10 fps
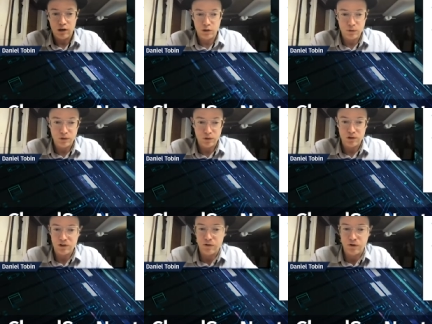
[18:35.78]
and Uber
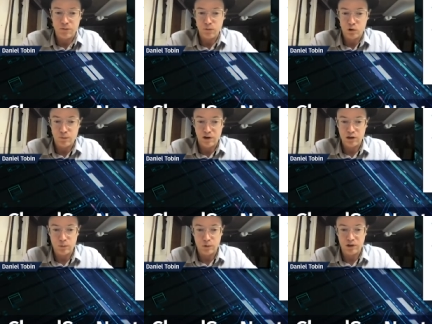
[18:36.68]
tools to create more
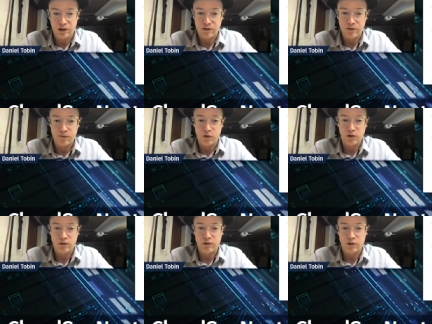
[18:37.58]
manageable tickets for
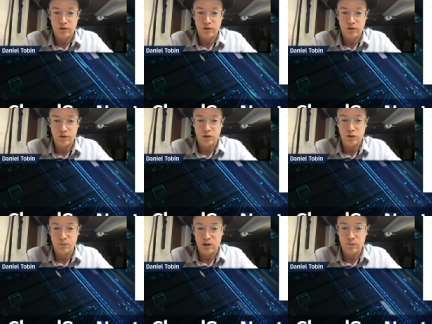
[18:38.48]
service
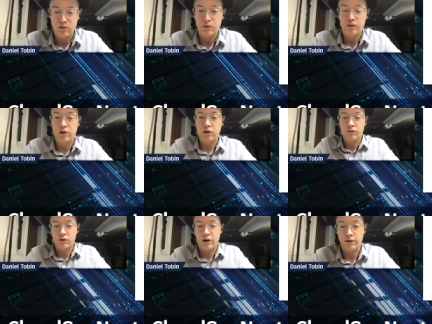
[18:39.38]
ownership teams to resolve
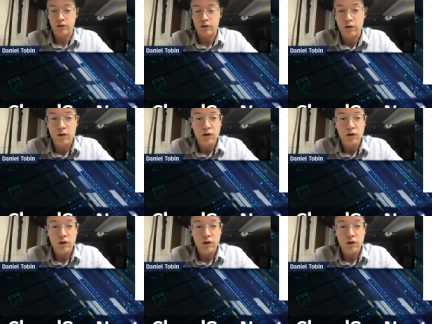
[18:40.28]
directly.